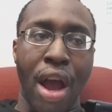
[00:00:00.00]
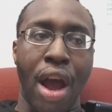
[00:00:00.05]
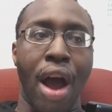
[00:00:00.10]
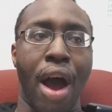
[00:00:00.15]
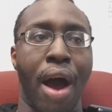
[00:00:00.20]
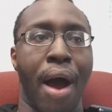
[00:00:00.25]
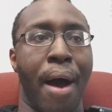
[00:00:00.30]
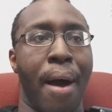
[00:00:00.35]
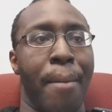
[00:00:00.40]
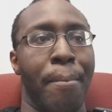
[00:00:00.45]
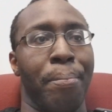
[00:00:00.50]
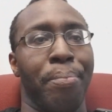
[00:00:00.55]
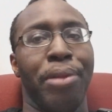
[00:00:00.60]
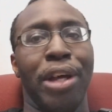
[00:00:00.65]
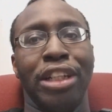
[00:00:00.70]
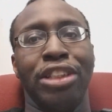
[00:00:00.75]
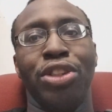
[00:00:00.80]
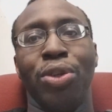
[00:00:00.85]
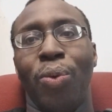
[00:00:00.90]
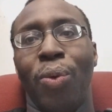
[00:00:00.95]

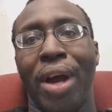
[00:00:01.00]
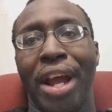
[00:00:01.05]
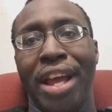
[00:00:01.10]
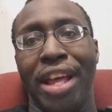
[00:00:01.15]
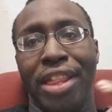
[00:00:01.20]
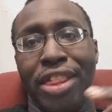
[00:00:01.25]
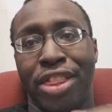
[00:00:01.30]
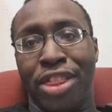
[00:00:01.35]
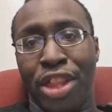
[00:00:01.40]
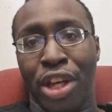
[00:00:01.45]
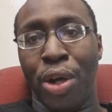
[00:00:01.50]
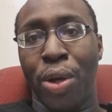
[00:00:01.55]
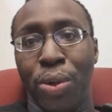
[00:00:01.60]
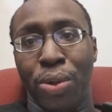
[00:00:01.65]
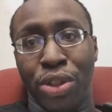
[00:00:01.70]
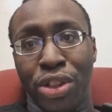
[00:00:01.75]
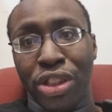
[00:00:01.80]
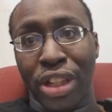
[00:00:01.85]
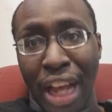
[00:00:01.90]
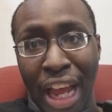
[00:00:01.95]
That's the way
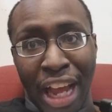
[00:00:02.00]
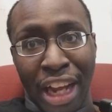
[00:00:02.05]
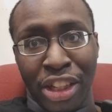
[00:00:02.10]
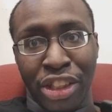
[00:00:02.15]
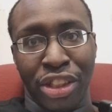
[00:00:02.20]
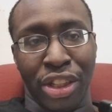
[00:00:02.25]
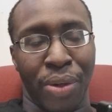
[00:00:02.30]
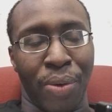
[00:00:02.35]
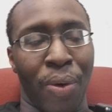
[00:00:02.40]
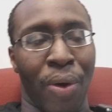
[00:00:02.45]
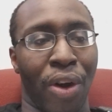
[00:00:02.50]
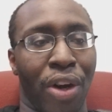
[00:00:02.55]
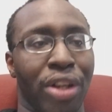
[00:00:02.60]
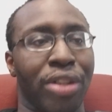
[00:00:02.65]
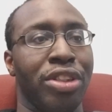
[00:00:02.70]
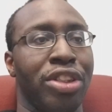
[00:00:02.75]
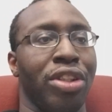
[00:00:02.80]
those actually work.